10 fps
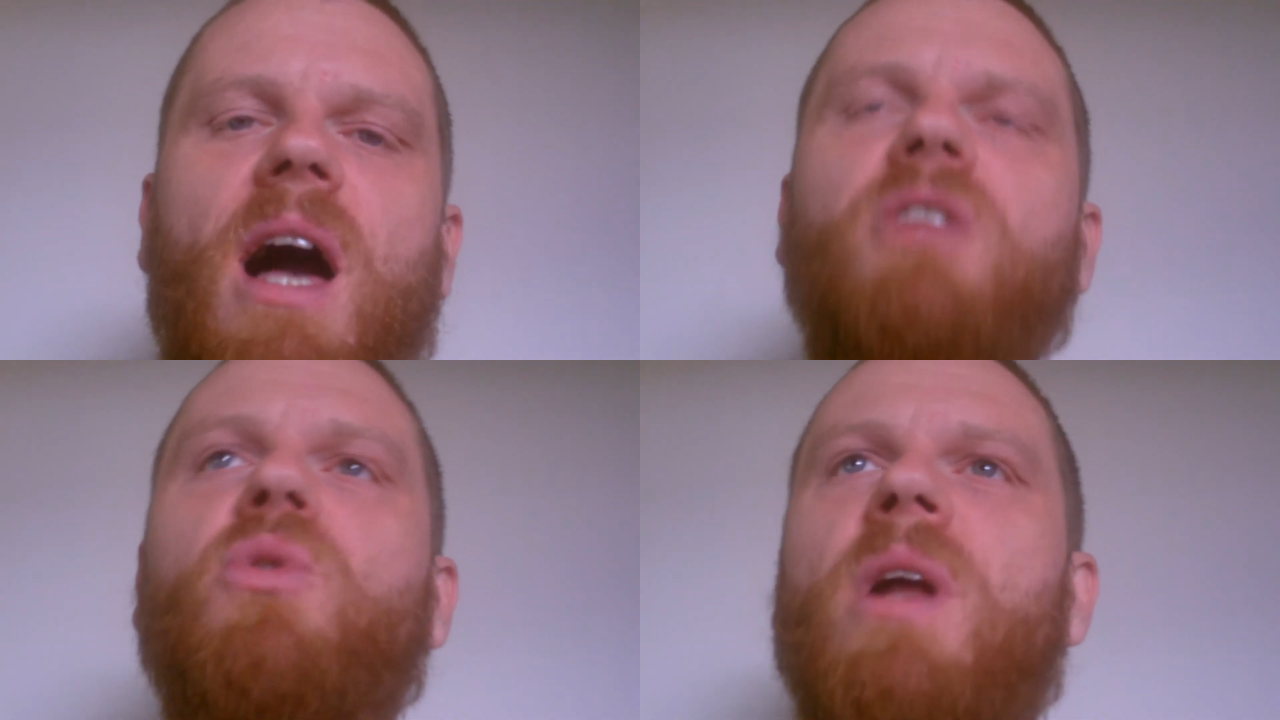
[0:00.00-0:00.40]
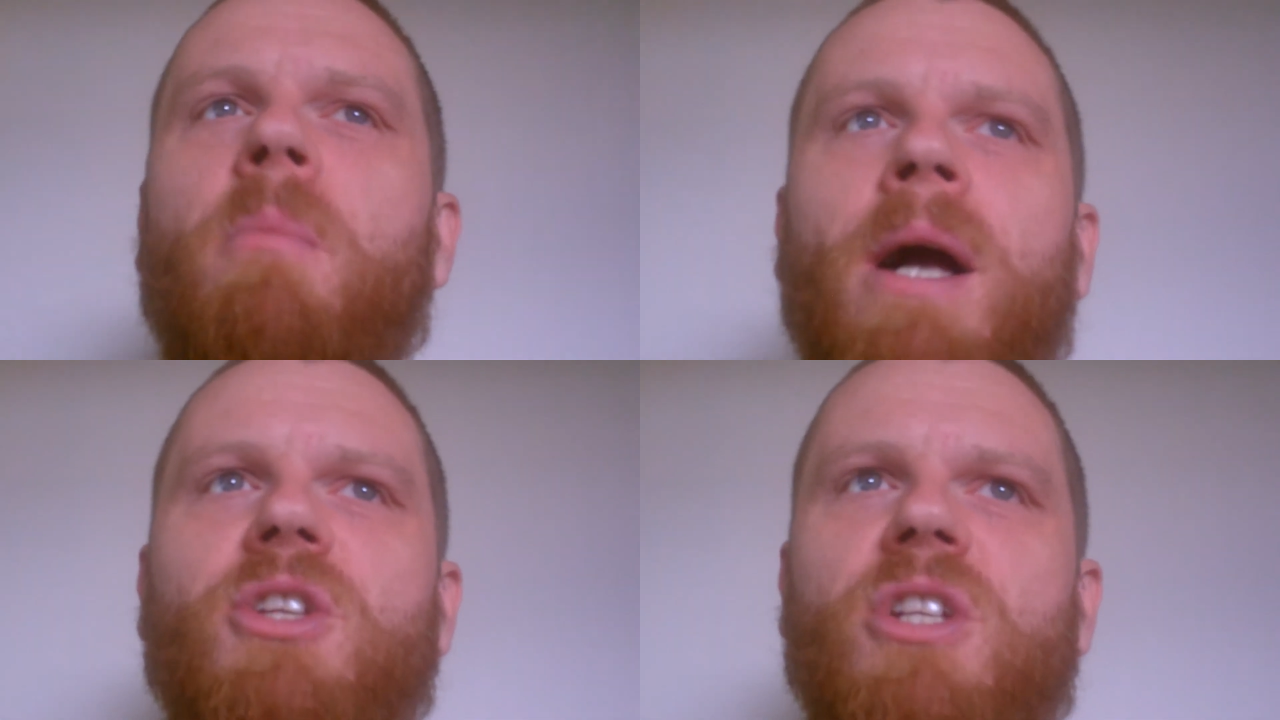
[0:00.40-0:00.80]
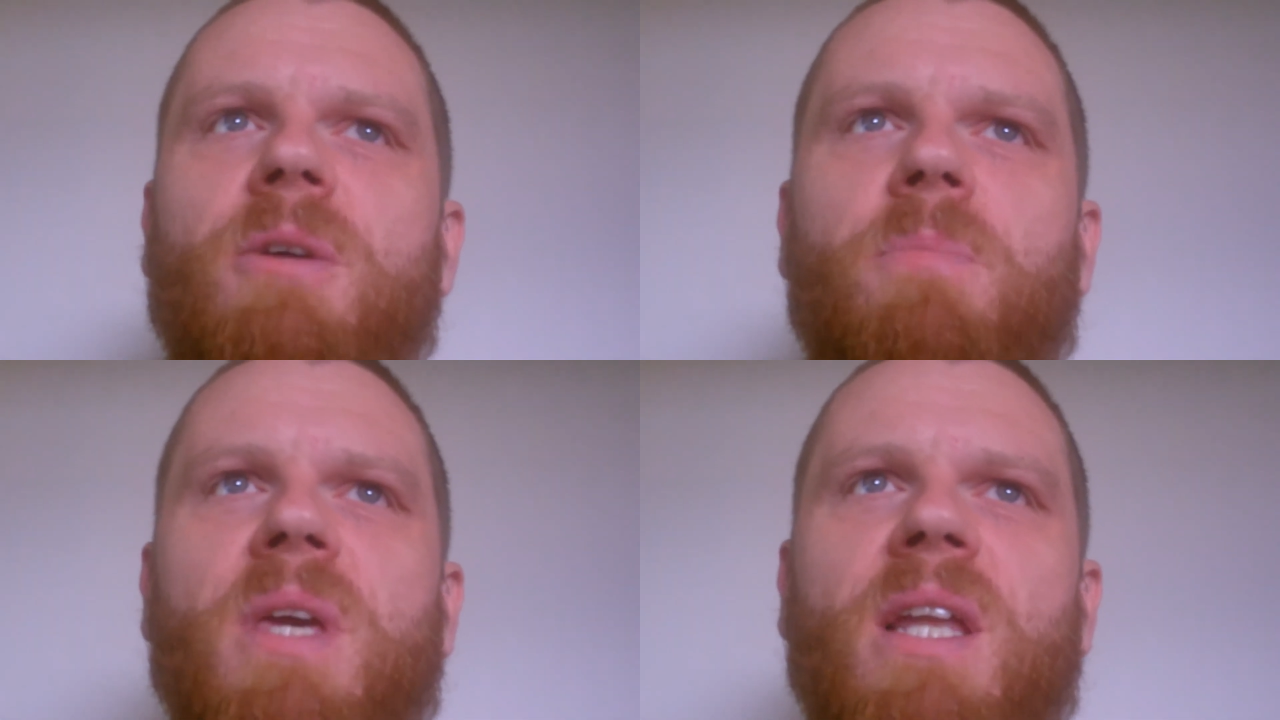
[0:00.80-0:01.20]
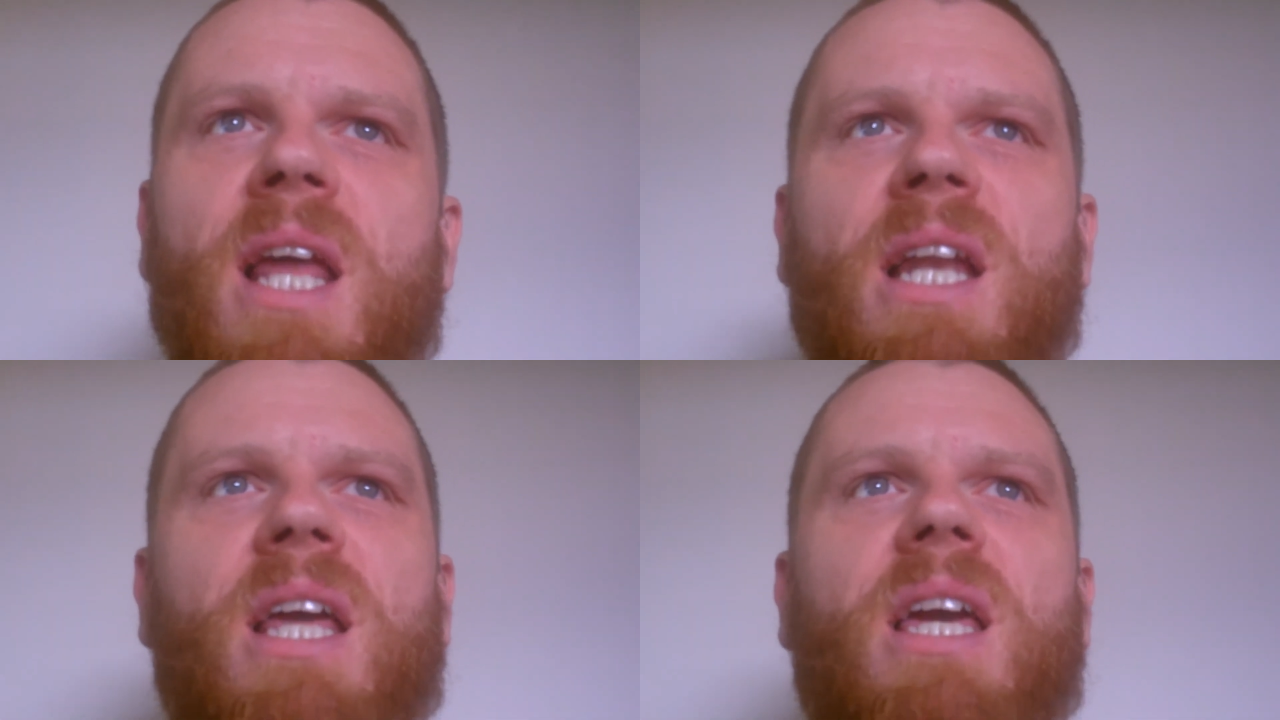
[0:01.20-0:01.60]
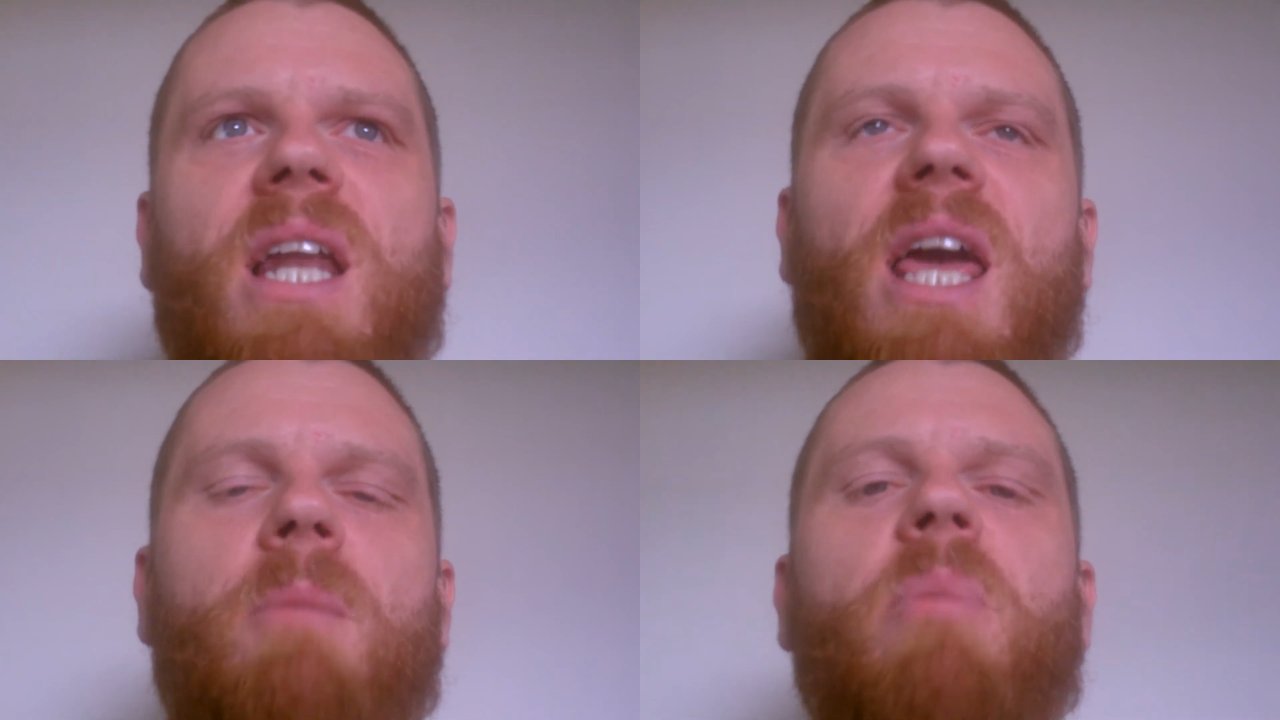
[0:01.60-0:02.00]
I don't imagine it being any
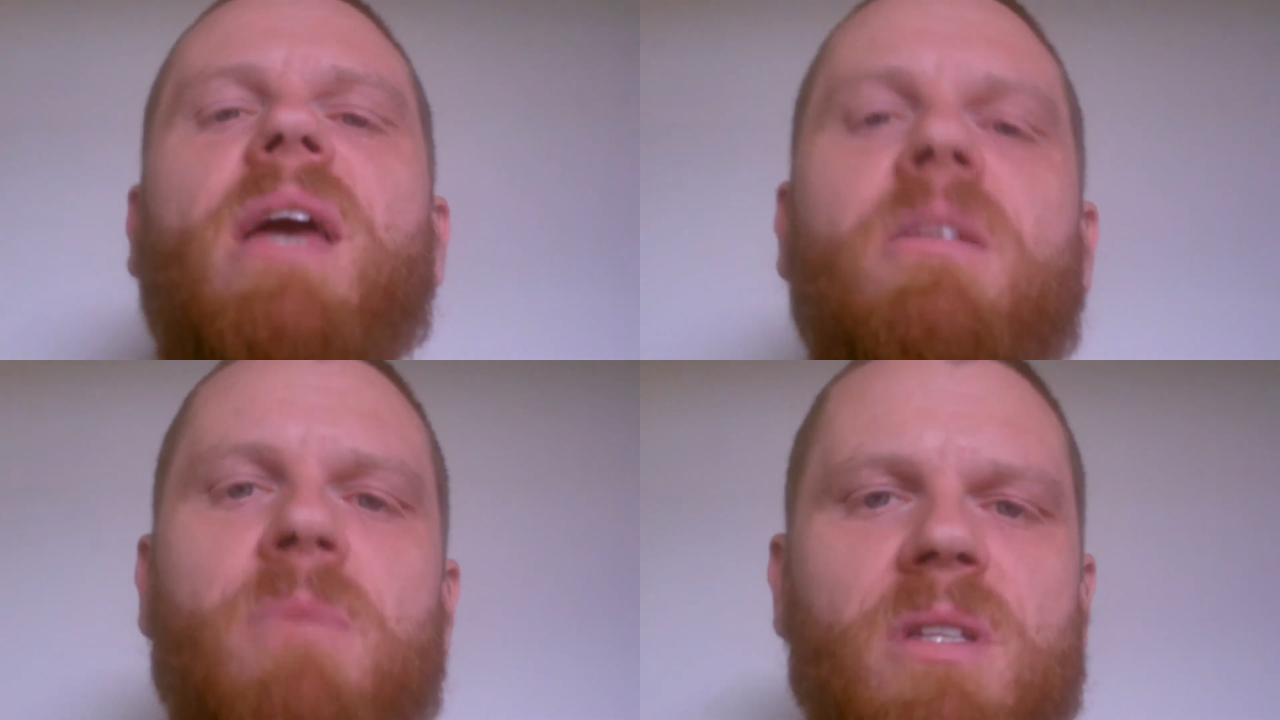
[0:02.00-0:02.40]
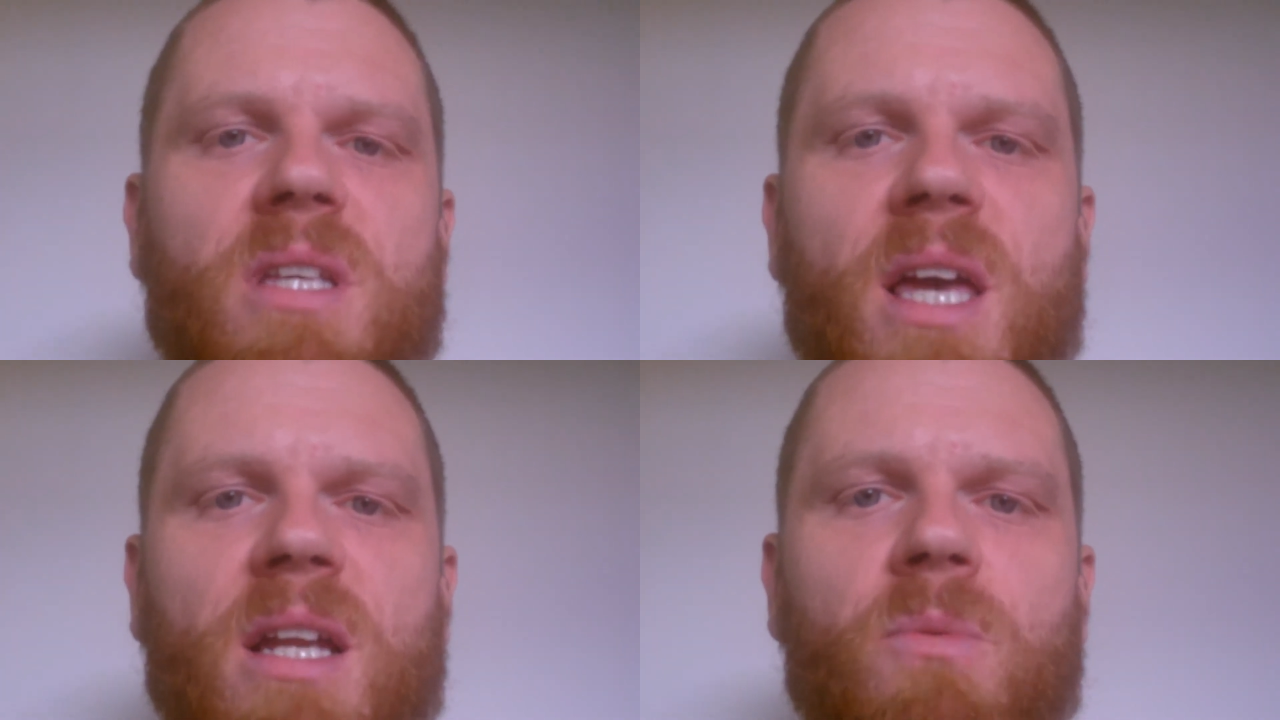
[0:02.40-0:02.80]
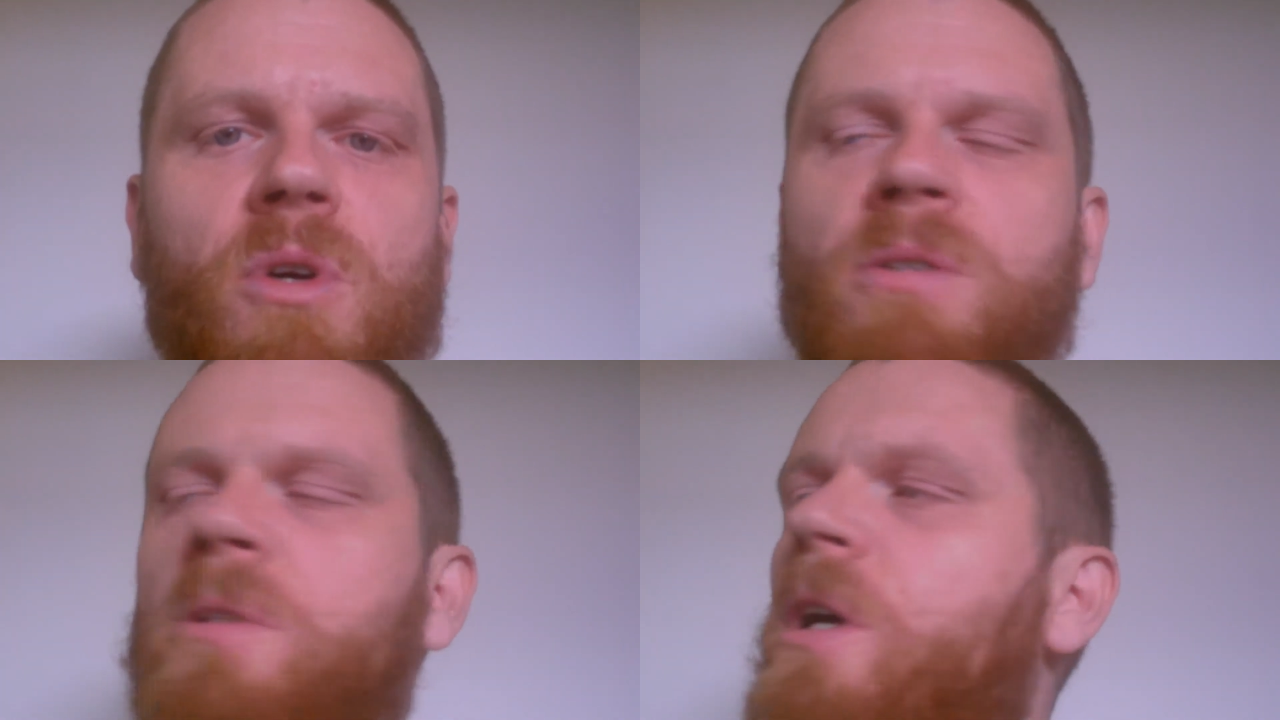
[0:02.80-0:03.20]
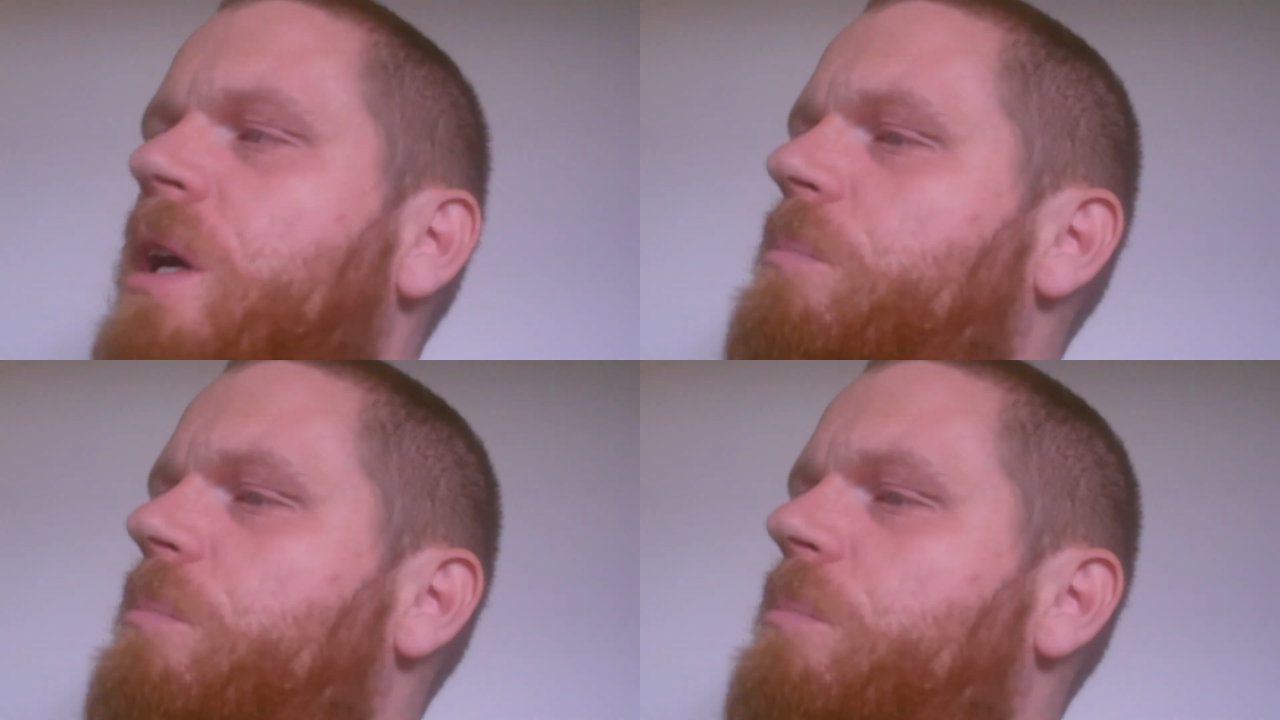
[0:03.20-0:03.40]
great impediment to anyone,